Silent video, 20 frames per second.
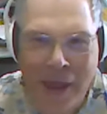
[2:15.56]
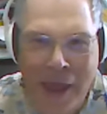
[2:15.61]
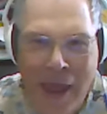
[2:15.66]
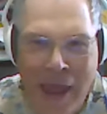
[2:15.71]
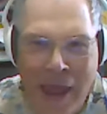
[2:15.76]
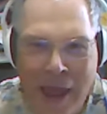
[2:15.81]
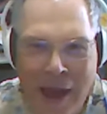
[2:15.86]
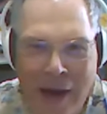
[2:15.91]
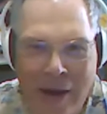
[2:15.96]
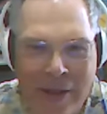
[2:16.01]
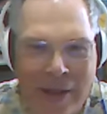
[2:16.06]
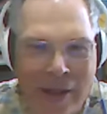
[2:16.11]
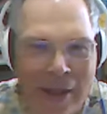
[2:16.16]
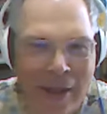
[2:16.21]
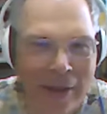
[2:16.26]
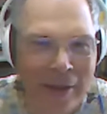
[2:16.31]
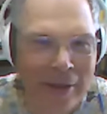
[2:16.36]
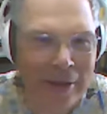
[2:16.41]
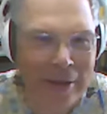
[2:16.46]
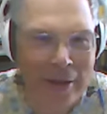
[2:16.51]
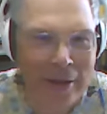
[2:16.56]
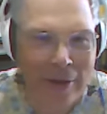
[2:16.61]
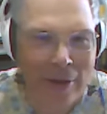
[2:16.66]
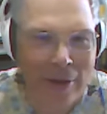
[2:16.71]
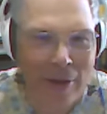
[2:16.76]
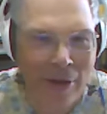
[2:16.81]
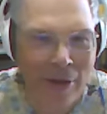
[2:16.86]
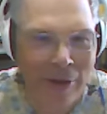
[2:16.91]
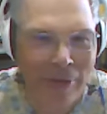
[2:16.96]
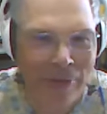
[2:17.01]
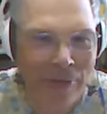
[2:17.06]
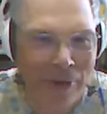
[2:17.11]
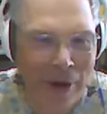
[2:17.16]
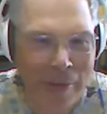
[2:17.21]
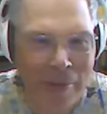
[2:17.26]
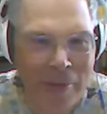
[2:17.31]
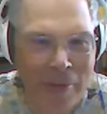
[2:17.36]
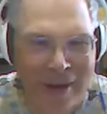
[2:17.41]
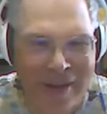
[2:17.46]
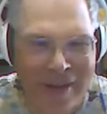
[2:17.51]
and uh, the logo
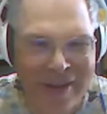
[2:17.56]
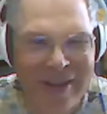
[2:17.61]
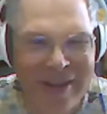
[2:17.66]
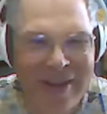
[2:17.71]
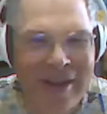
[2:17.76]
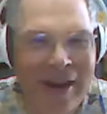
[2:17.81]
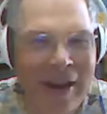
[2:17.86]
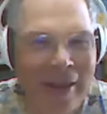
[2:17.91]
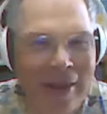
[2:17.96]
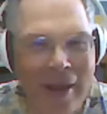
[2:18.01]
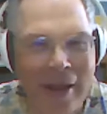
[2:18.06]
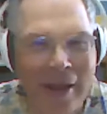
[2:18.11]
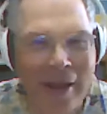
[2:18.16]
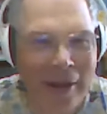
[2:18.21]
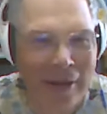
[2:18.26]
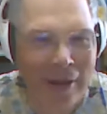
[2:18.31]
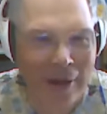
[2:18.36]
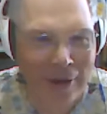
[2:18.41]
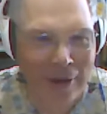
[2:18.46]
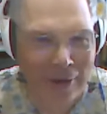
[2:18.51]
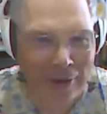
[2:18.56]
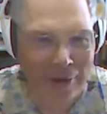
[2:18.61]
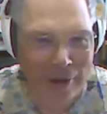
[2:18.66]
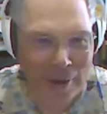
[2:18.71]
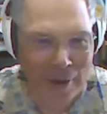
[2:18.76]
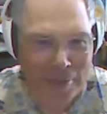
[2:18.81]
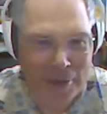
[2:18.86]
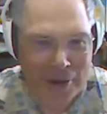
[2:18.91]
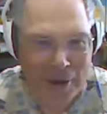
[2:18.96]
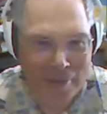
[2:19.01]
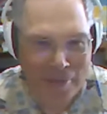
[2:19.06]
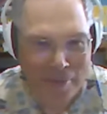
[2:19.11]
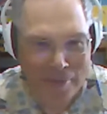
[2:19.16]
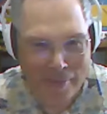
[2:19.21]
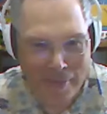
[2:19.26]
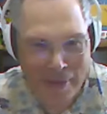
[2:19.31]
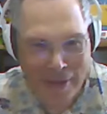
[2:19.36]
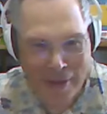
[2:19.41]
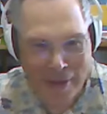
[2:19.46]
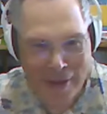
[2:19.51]
form looks nothing like the description.
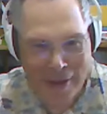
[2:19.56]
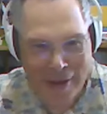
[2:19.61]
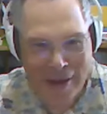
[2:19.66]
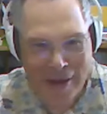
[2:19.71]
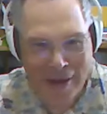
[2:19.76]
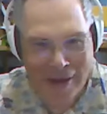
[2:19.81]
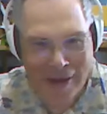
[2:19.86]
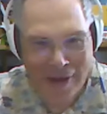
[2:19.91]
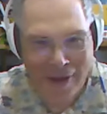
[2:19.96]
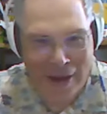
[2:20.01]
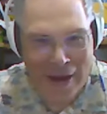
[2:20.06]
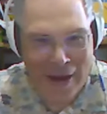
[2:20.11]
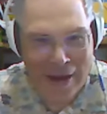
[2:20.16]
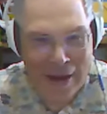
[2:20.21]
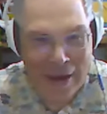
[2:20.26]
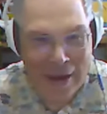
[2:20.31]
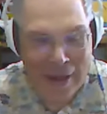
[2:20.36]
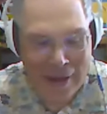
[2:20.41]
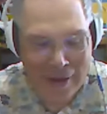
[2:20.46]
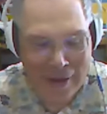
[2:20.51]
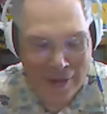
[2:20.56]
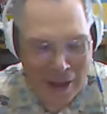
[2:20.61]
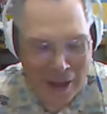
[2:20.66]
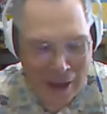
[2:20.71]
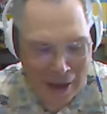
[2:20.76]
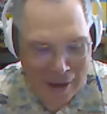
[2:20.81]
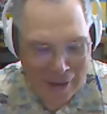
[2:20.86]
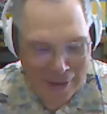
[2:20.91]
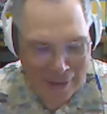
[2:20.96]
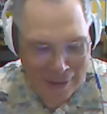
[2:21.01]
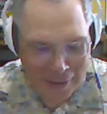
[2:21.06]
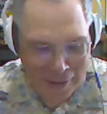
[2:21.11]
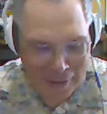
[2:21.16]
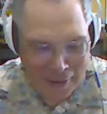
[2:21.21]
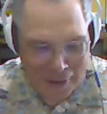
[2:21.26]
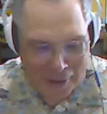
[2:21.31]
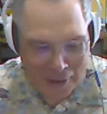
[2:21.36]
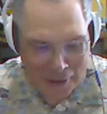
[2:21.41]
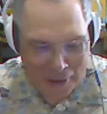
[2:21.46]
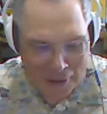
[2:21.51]
Uh, in this case,
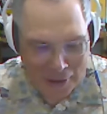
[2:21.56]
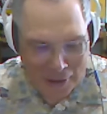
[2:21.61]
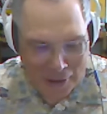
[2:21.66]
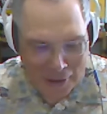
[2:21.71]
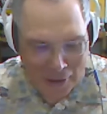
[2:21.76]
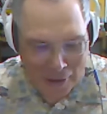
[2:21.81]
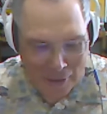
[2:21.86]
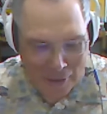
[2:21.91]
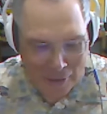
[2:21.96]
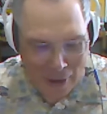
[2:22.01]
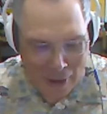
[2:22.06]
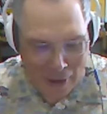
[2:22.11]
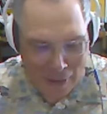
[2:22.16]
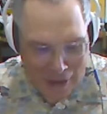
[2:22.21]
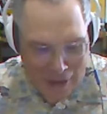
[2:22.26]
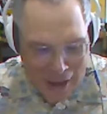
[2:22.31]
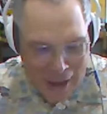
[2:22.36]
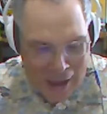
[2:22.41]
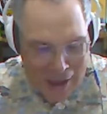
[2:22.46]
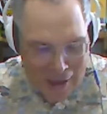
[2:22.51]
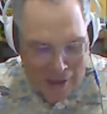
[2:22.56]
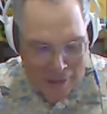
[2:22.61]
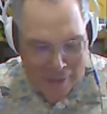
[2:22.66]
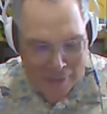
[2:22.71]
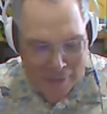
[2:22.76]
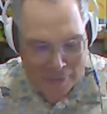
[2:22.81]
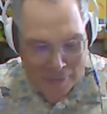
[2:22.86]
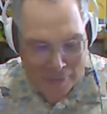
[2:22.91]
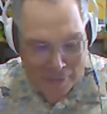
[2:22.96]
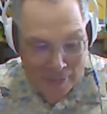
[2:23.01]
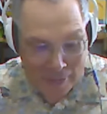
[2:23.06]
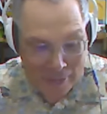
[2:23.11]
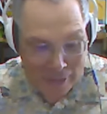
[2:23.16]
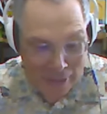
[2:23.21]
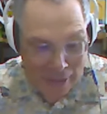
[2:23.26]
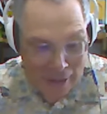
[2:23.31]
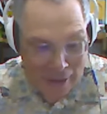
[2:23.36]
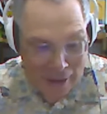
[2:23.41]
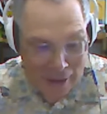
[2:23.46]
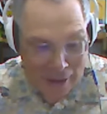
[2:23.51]
okay,
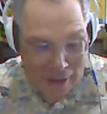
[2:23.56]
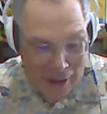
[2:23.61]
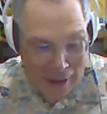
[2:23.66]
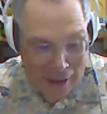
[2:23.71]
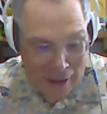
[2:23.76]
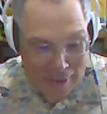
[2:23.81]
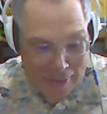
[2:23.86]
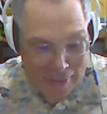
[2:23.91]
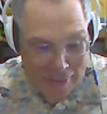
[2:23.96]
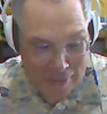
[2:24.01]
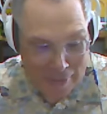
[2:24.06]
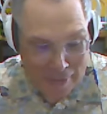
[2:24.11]
uh,